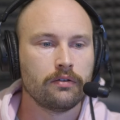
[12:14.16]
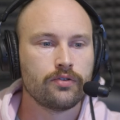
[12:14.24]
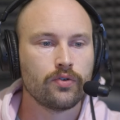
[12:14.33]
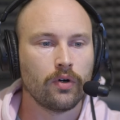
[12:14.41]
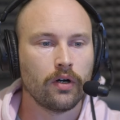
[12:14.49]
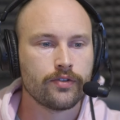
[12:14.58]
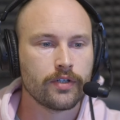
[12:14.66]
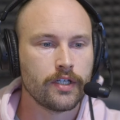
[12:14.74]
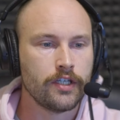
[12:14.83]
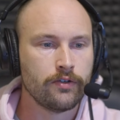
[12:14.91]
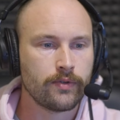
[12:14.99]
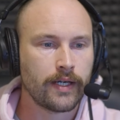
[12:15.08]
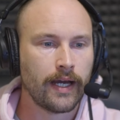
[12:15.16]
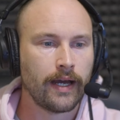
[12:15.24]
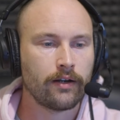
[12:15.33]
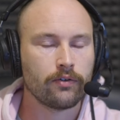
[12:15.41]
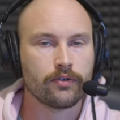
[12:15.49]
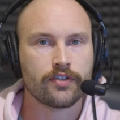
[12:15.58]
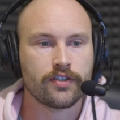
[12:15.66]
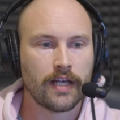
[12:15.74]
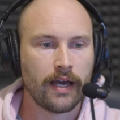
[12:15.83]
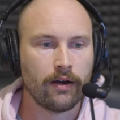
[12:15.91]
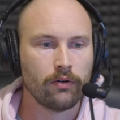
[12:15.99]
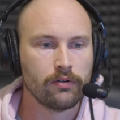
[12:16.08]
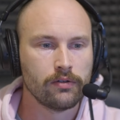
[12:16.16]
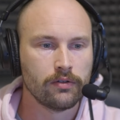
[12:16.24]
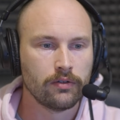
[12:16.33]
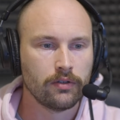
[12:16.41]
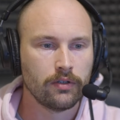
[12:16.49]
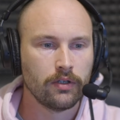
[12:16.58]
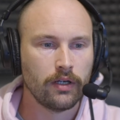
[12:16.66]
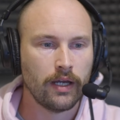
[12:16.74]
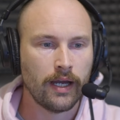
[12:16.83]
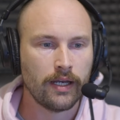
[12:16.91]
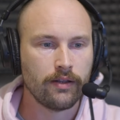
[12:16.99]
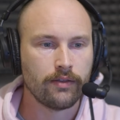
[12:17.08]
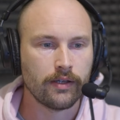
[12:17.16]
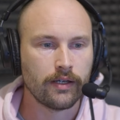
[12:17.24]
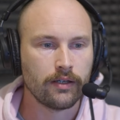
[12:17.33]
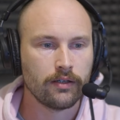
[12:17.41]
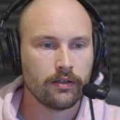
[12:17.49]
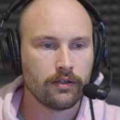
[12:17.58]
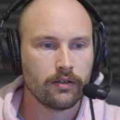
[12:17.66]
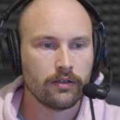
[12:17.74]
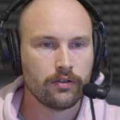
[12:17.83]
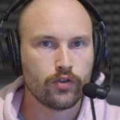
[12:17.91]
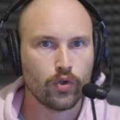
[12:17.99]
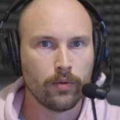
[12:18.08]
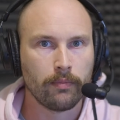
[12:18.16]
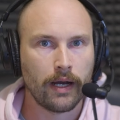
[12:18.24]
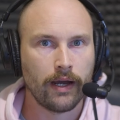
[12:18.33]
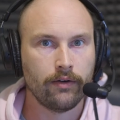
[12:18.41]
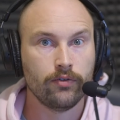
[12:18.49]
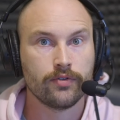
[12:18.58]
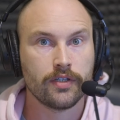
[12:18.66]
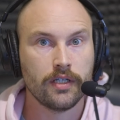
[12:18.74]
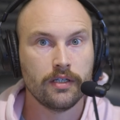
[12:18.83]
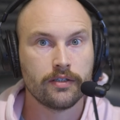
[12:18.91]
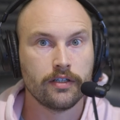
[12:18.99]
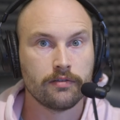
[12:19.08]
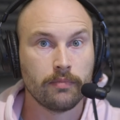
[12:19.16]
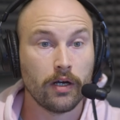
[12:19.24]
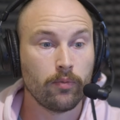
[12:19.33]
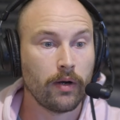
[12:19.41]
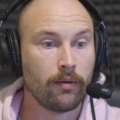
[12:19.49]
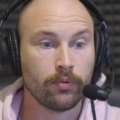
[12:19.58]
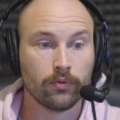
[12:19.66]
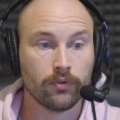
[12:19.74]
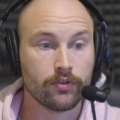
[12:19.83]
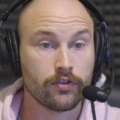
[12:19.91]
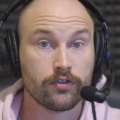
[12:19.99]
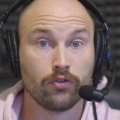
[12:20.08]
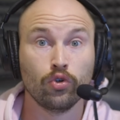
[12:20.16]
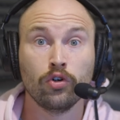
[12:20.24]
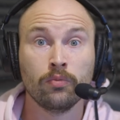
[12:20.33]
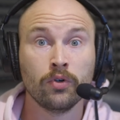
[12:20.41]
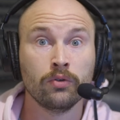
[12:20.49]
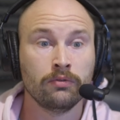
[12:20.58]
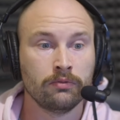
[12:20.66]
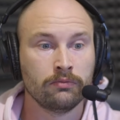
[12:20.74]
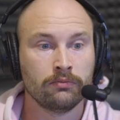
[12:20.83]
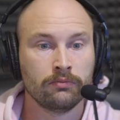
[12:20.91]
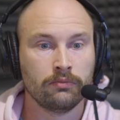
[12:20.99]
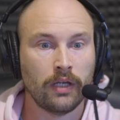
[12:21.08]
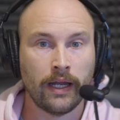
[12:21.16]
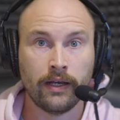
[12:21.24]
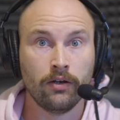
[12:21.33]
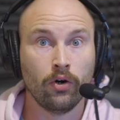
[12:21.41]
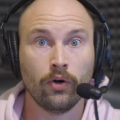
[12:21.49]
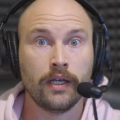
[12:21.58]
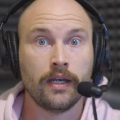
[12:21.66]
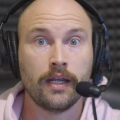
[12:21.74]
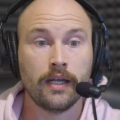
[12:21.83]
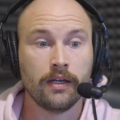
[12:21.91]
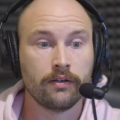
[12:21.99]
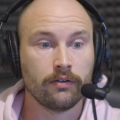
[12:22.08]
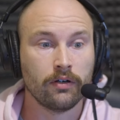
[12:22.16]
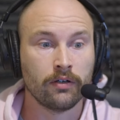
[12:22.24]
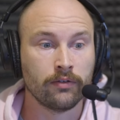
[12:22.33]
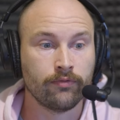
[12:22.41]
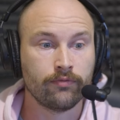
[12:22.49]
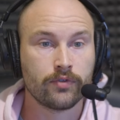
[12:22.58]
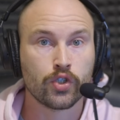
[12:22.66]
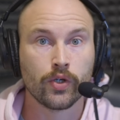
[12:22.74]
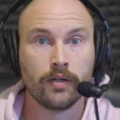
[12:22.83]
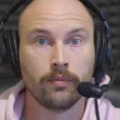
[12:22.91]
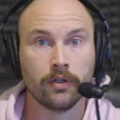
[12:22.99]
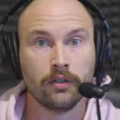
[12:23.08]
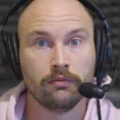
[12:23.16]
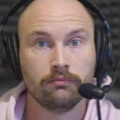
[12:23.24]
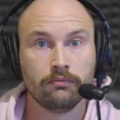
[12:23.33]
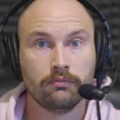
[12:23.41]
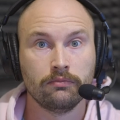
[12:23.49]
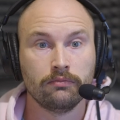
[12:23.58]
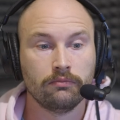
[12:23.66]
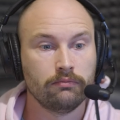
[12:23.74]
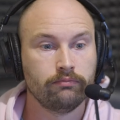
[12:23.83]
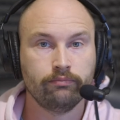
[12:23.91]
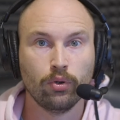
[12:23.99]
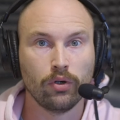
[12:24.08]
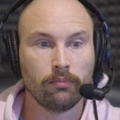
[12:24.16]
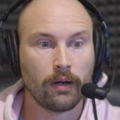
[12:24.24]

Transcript: Short answer, you cannot sell anything to a man who sees his male pattern baldness as normal and not in need of treatment, point